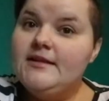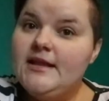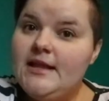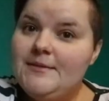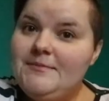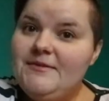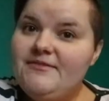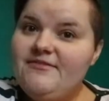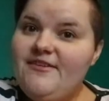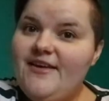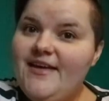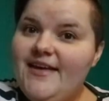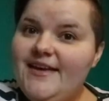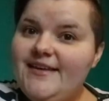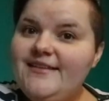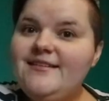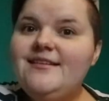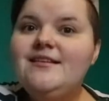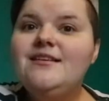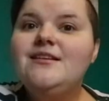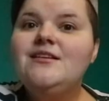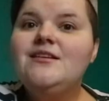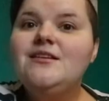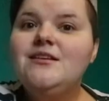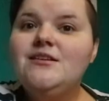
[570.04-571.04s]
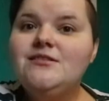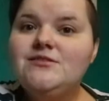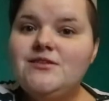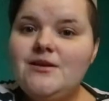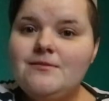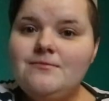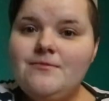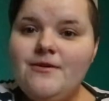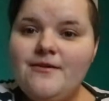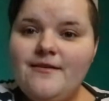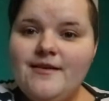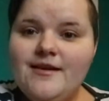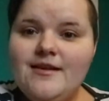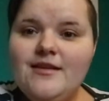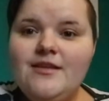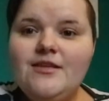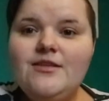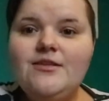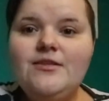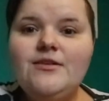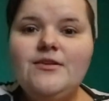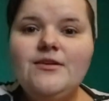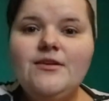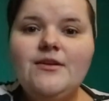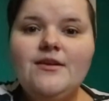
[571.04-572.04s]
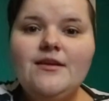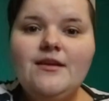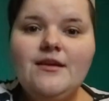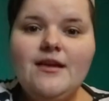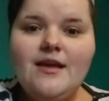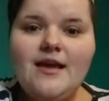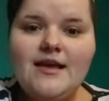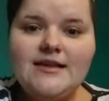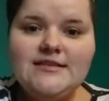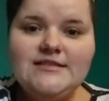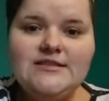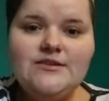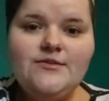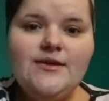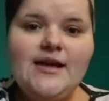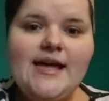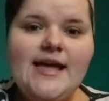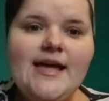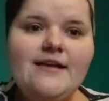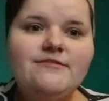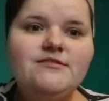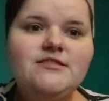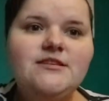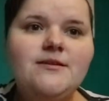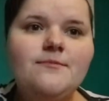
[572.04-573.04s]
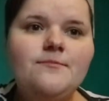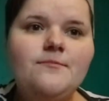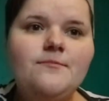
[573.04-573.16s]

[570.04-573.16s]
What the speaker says: it'd be fine. Don't worry. I have